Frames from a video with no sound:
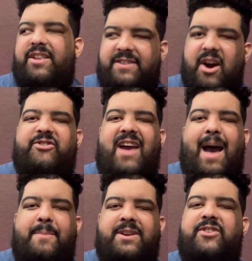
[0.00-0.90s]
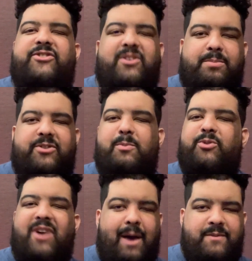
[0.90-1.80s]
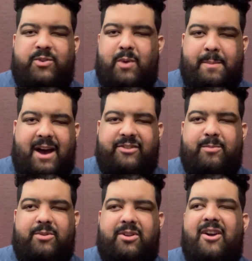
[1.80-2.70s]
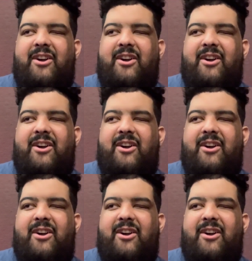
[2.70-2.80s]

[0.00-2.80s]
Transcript: does happen in the simplest, most obvious way possible.